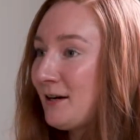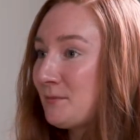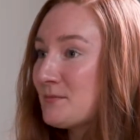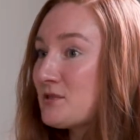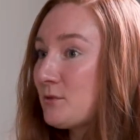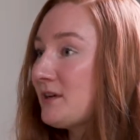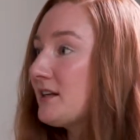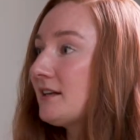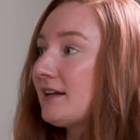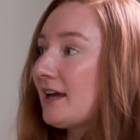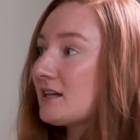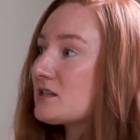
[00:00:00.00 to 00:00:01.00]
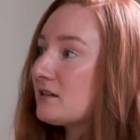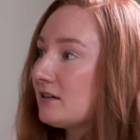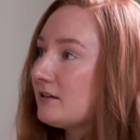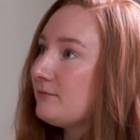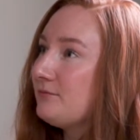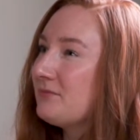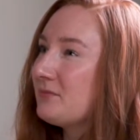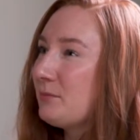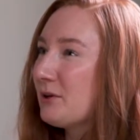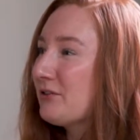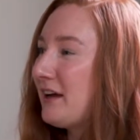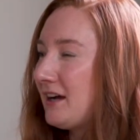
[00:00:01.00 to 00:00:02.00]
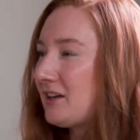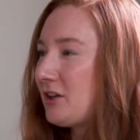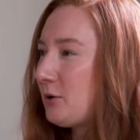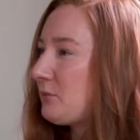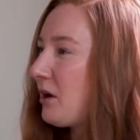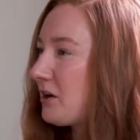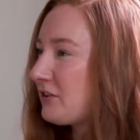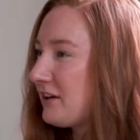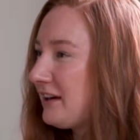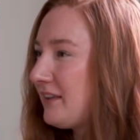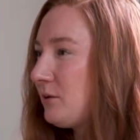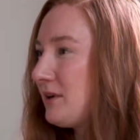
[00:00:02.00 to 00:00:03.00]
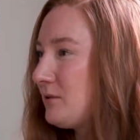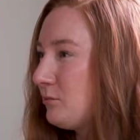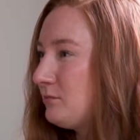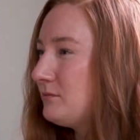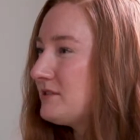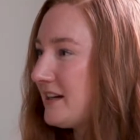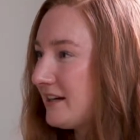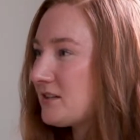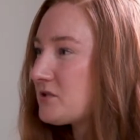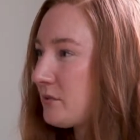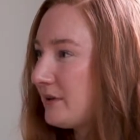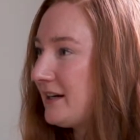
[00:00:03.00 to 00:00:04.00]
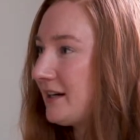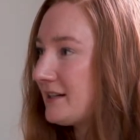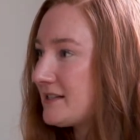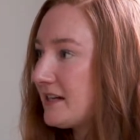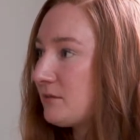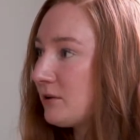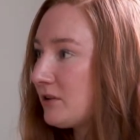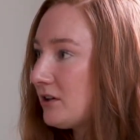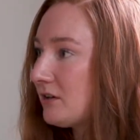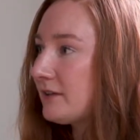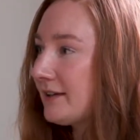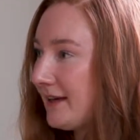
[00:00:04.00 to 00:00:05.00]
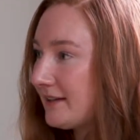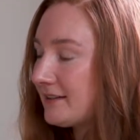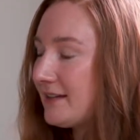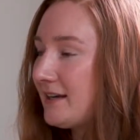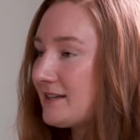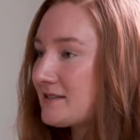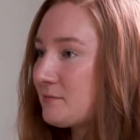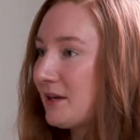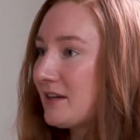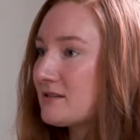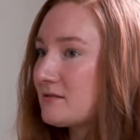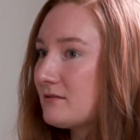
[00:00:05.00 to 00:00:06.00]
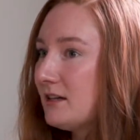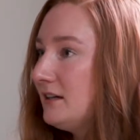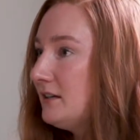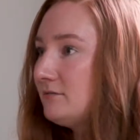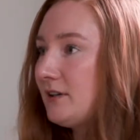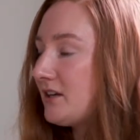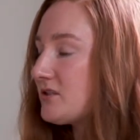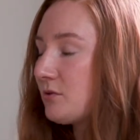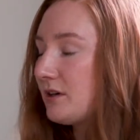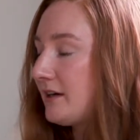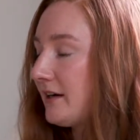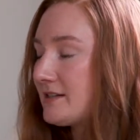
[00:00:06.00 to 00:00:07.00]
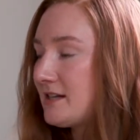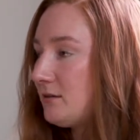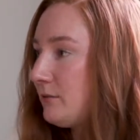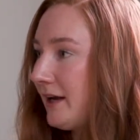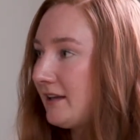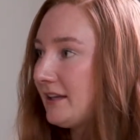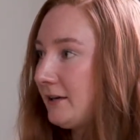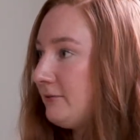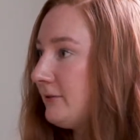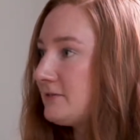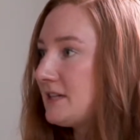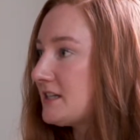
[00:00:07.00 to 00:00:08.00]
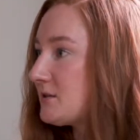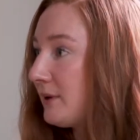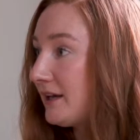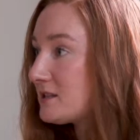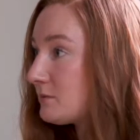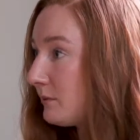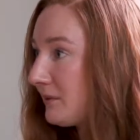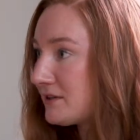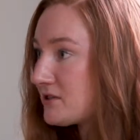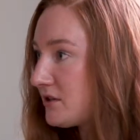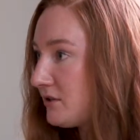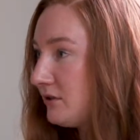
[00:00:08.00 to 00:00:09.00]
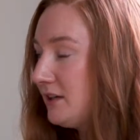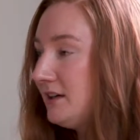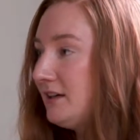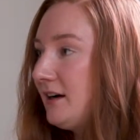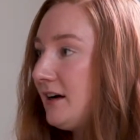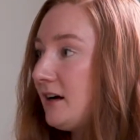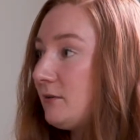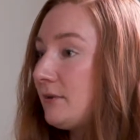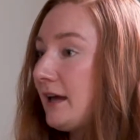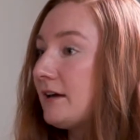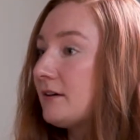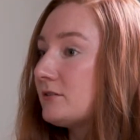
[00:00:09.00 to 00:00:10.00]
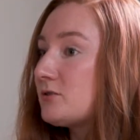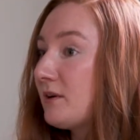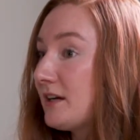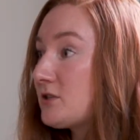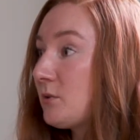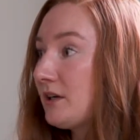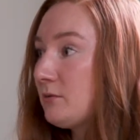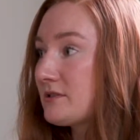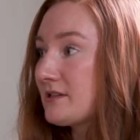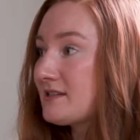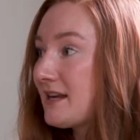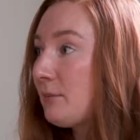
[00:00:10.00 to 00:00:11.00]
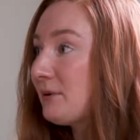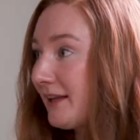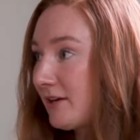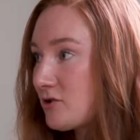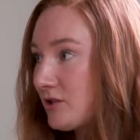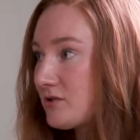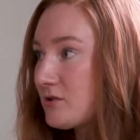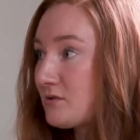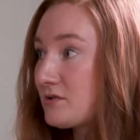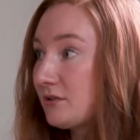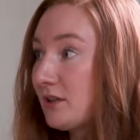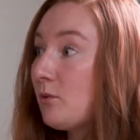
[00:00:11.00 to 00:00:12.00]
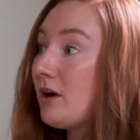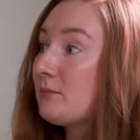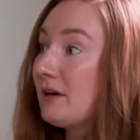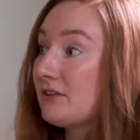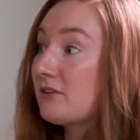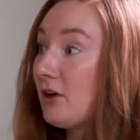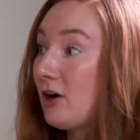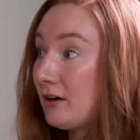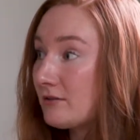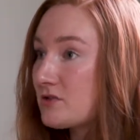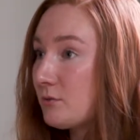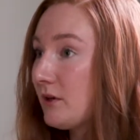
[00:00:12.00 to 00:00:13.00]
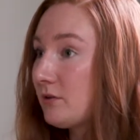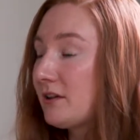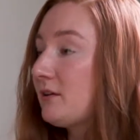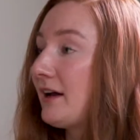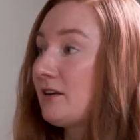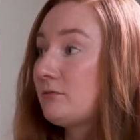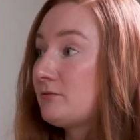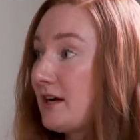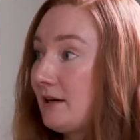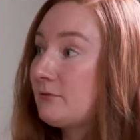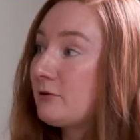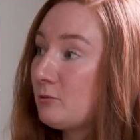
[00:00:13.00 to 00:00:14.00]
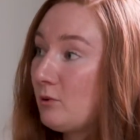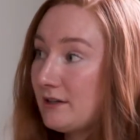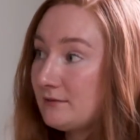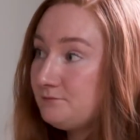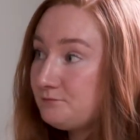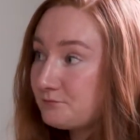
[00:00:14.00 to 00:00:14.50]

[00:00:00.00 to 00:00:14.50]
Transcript: So we didn't get to build that camaraderie that we did in 2019 with all of the candidates, because in 2019 we had like 15 debates we went to. And 2020 was a snap election. So it was only 1 month long. So we only had time for one